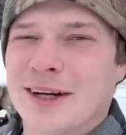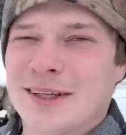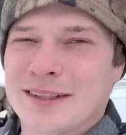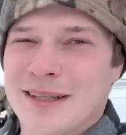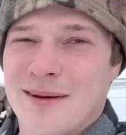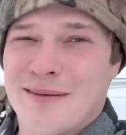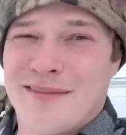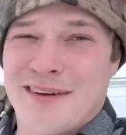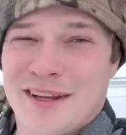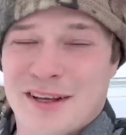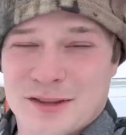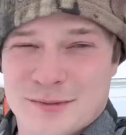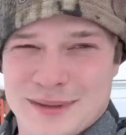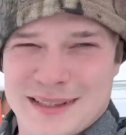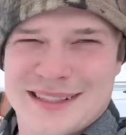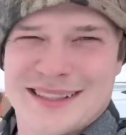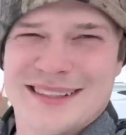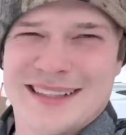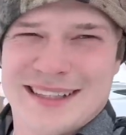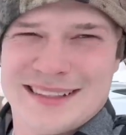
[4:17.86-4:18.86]
I tell videos, but
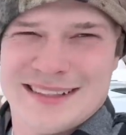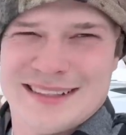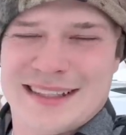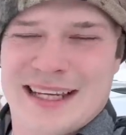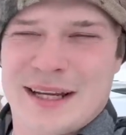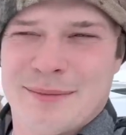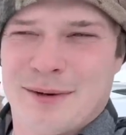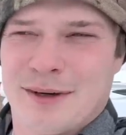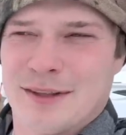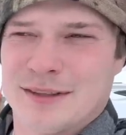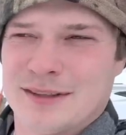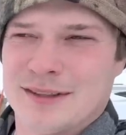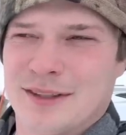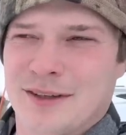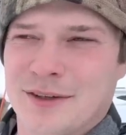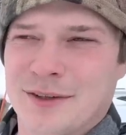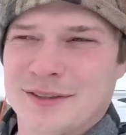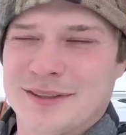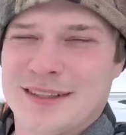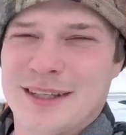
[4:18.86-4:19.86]
this is an insane amount of snow.
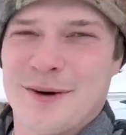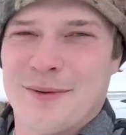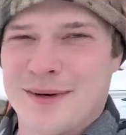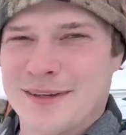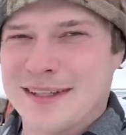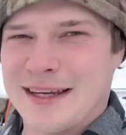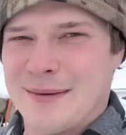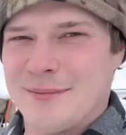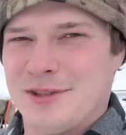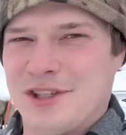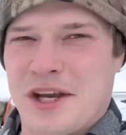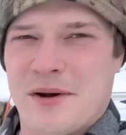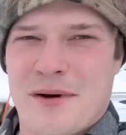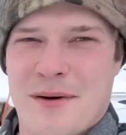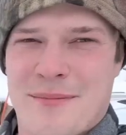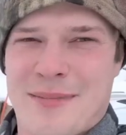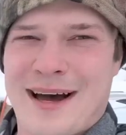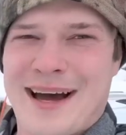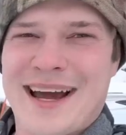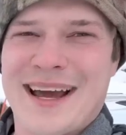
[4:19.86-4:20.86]
You'll see that one time Jay
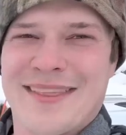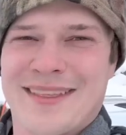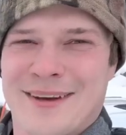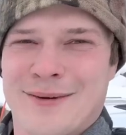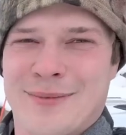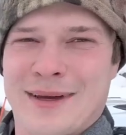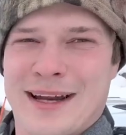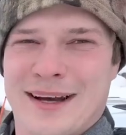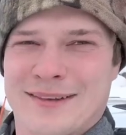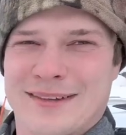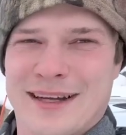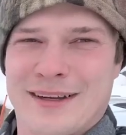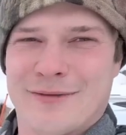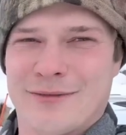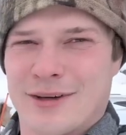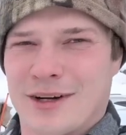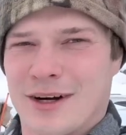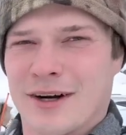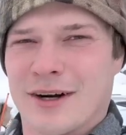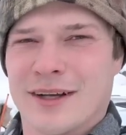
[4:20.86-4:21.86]
went by and then we had a
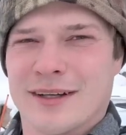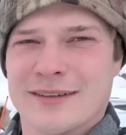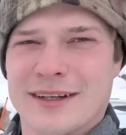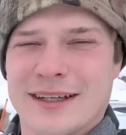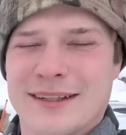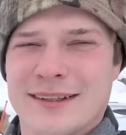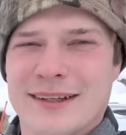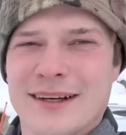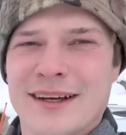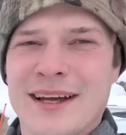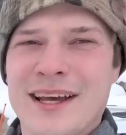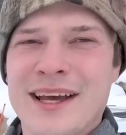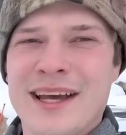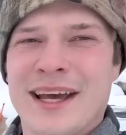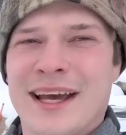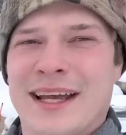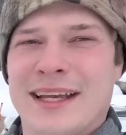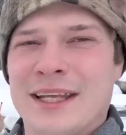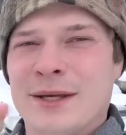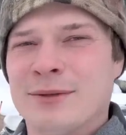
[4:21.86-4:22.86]
10-foot Arctic right there,
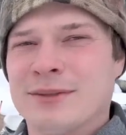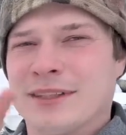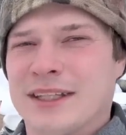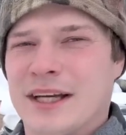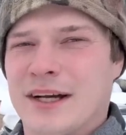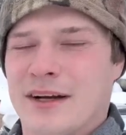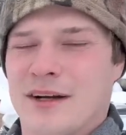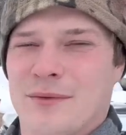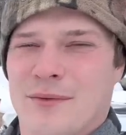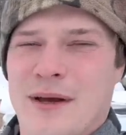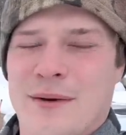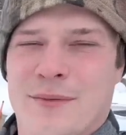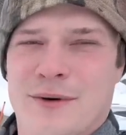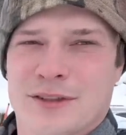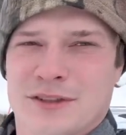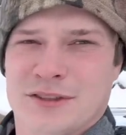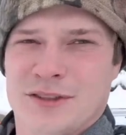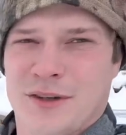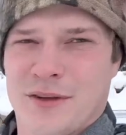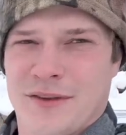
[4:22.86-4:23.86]
and he was carrying way more
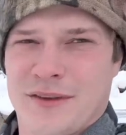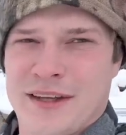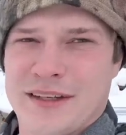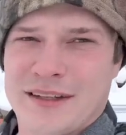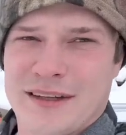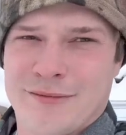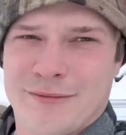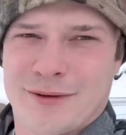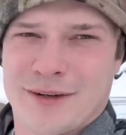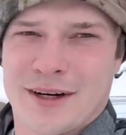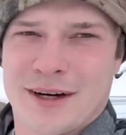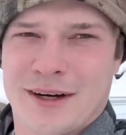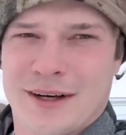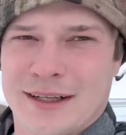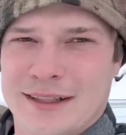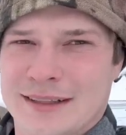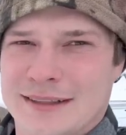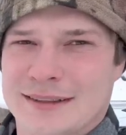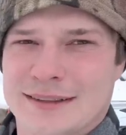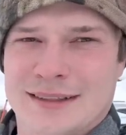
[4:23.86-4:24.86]
snow than that 10-foot
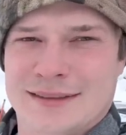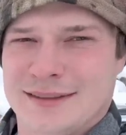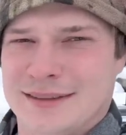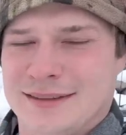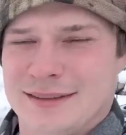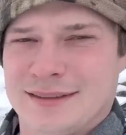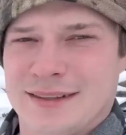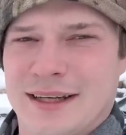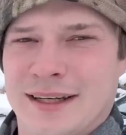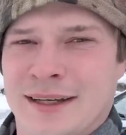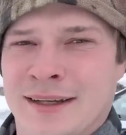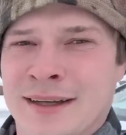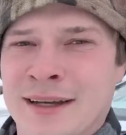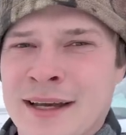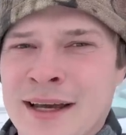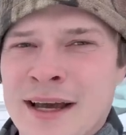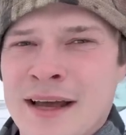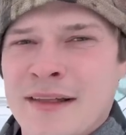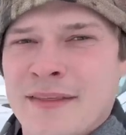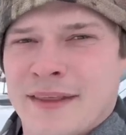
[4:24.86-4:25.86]
Arctic. It's insane.
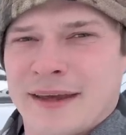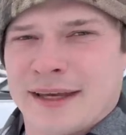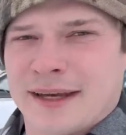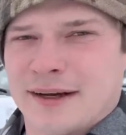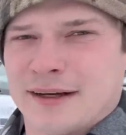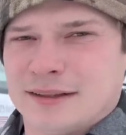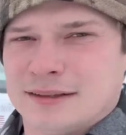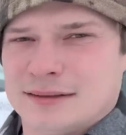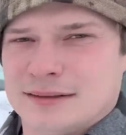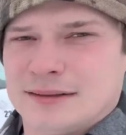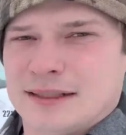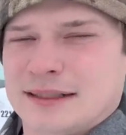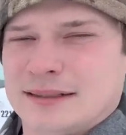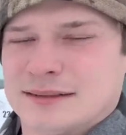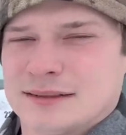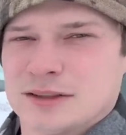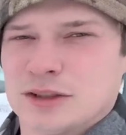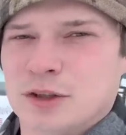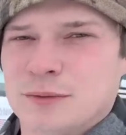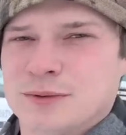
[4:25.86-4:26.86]
They
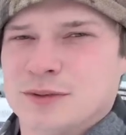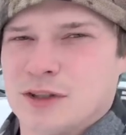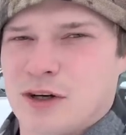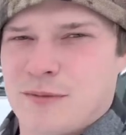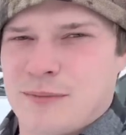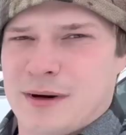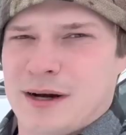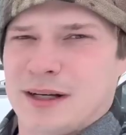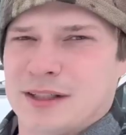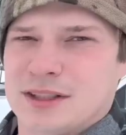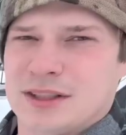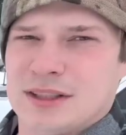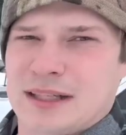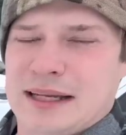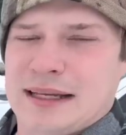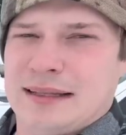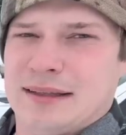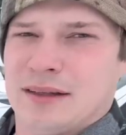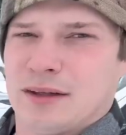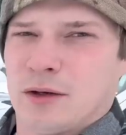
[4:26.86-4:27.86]
scoop so much
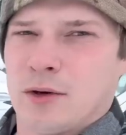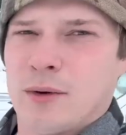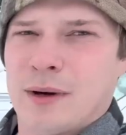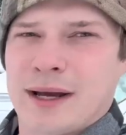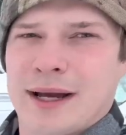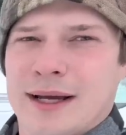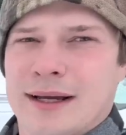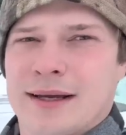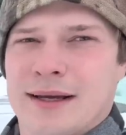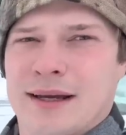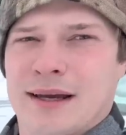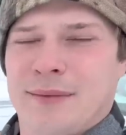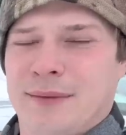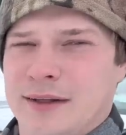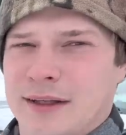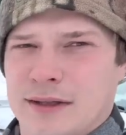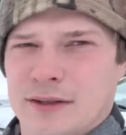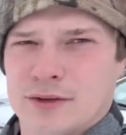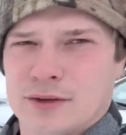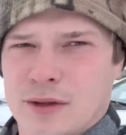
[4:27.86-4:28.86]
and they're quick. I mean,
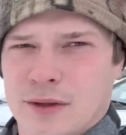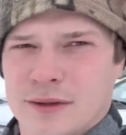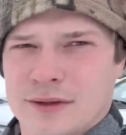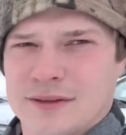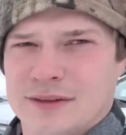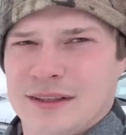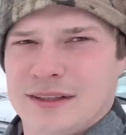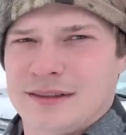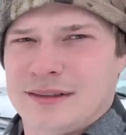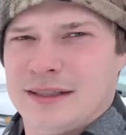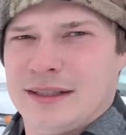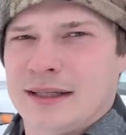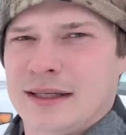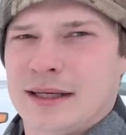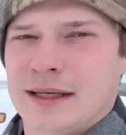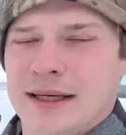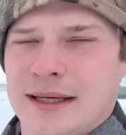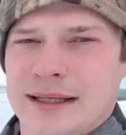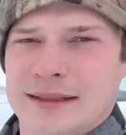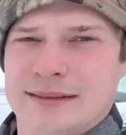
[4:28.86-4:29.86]
the controller's easy.
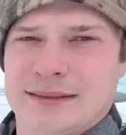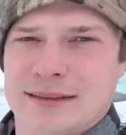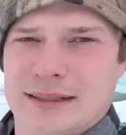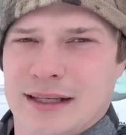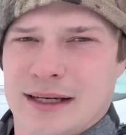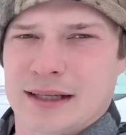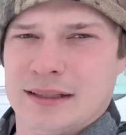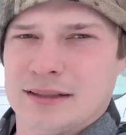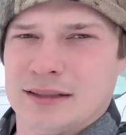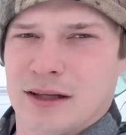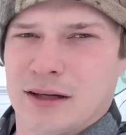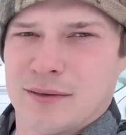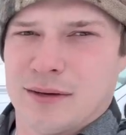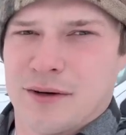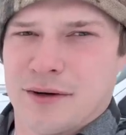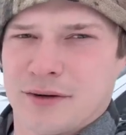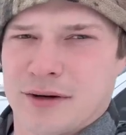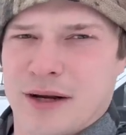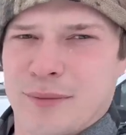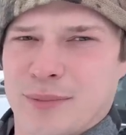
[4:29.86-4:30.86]
It's all
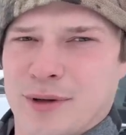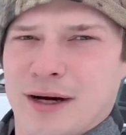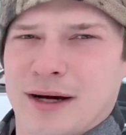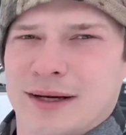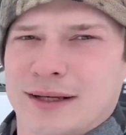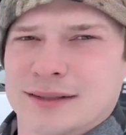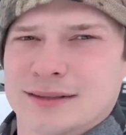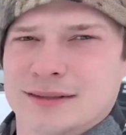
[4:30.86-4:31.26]
around a great product.